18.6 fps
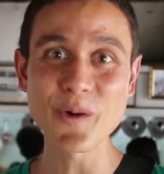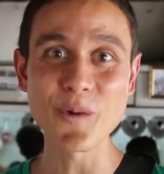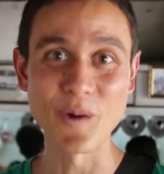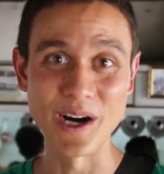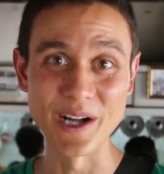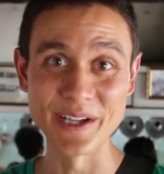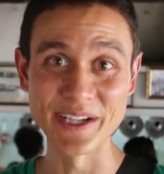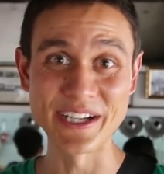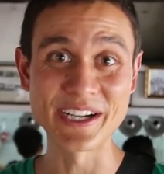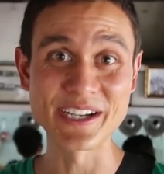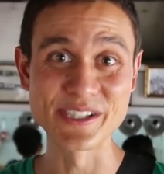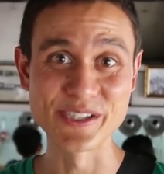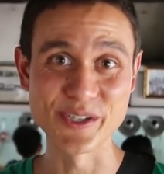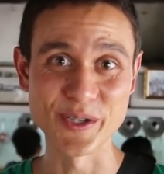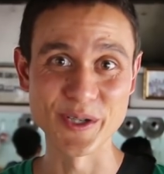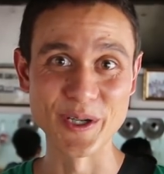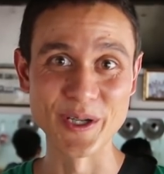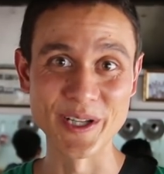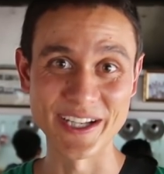Quality
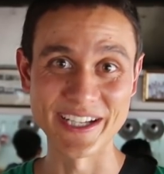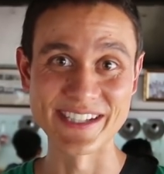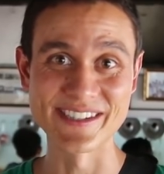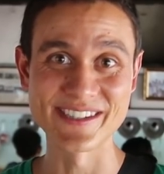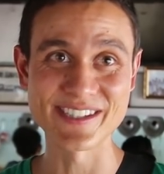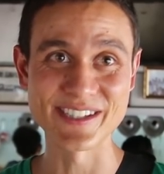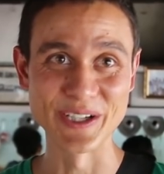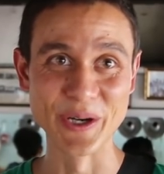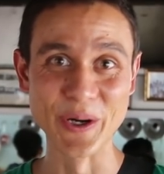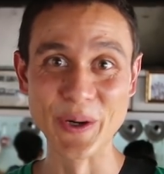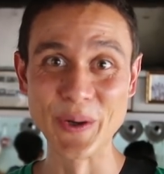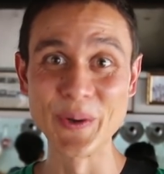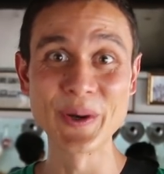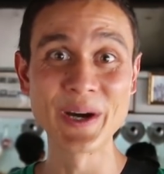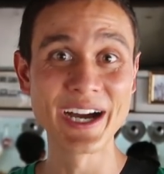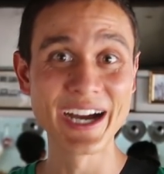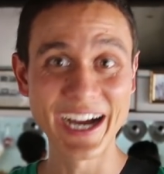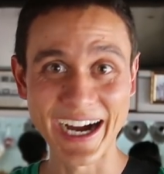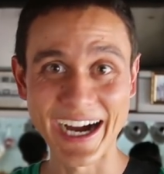control is so
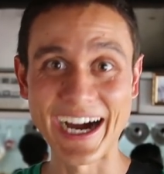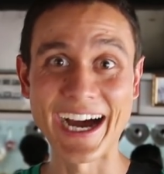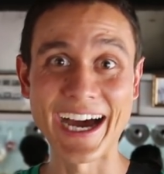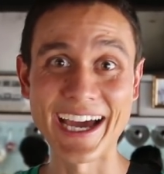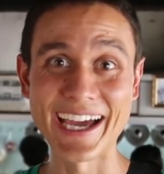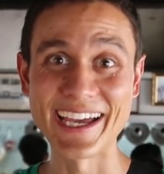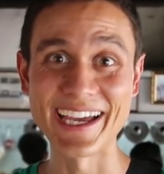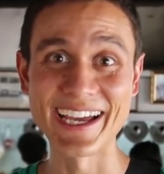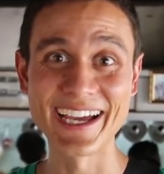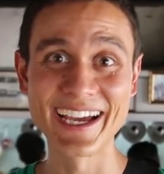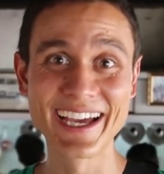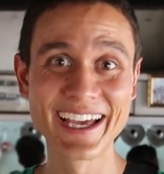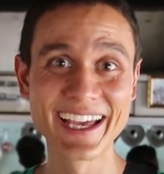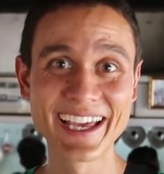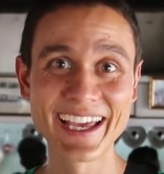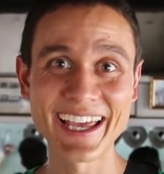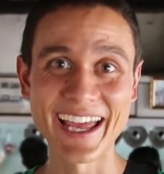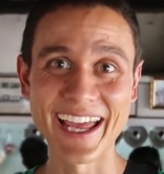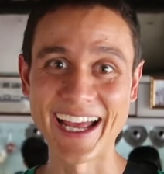high
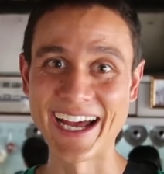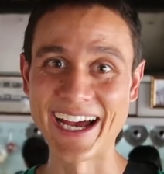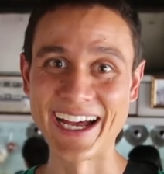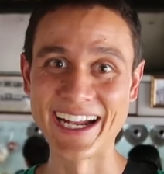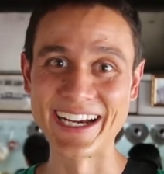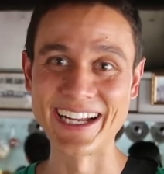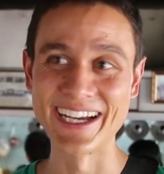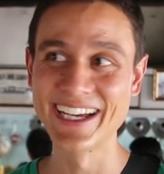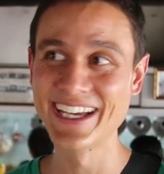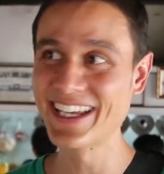and